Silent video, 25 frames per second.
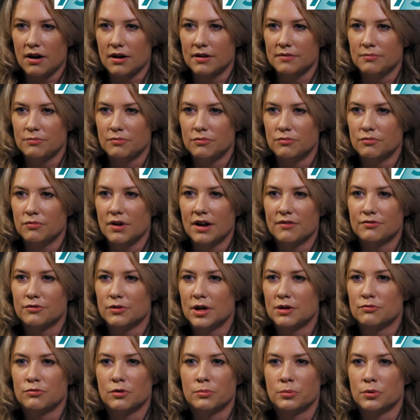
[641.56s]
I
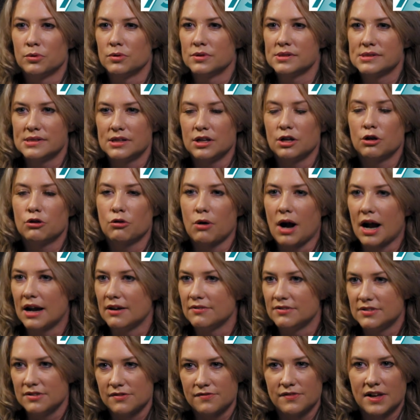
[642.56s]
have read reports that you craved